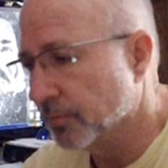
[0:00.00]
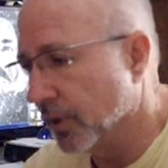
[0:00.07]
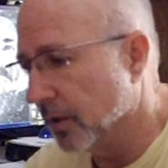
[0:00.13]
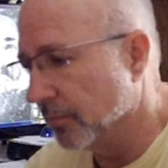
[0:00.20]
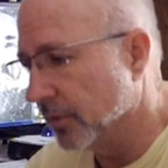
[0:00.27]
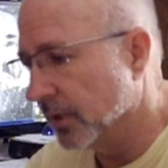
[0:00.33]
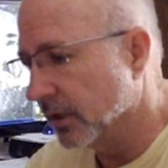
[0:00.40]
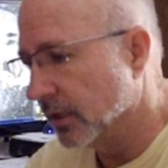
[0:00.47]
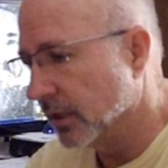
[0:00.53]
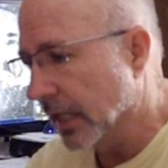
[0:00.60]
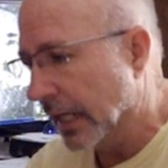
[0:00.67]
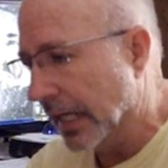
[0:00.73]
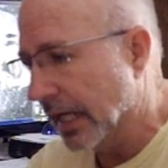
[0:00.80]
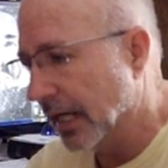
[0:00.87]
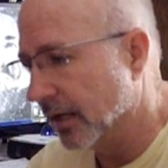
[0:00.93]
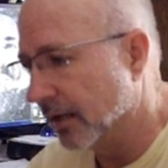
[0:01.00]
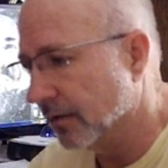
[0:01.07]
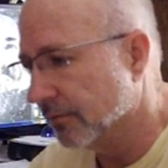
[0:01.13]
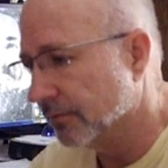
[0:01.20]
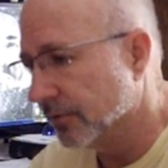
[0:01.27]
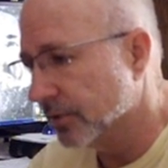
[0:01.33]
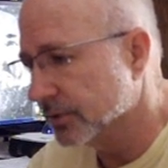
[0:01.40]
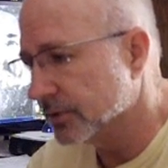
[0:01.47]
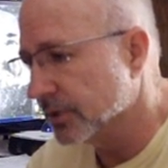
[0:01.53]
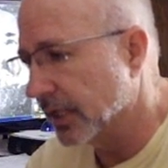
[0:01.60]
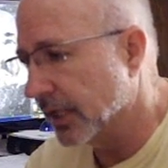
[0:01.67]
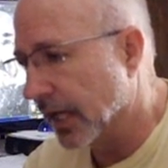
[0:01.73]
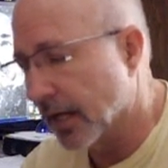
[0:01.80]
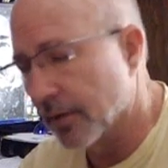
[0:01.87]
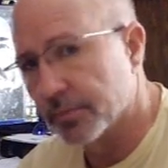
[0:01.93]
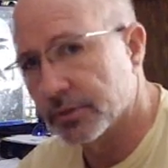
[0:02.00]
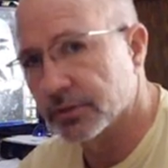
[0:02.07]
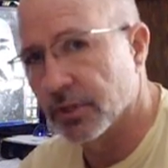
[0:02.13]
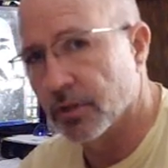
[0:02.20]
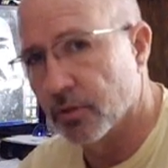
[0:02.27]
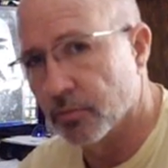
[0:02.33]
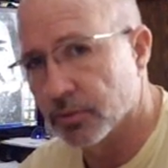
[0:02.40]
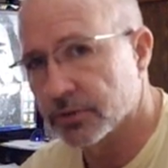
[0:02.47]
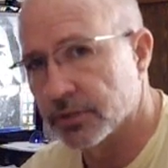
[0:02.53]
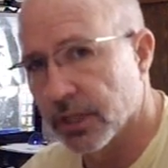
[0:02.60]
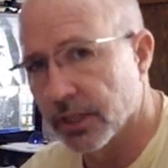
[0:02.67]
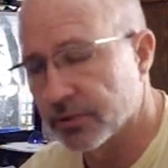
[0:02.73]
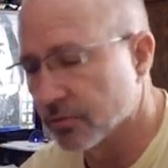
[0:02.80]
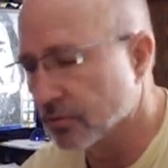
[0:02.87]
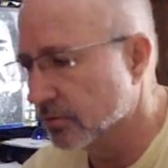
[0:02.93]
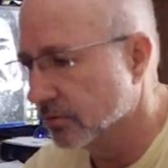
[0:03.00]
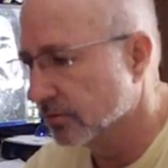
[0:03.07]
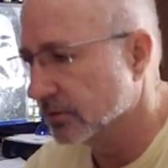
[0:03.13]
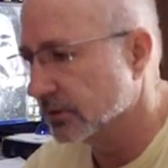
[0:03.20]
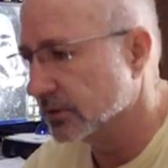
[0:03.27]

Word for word: department and first thing happens a homosexual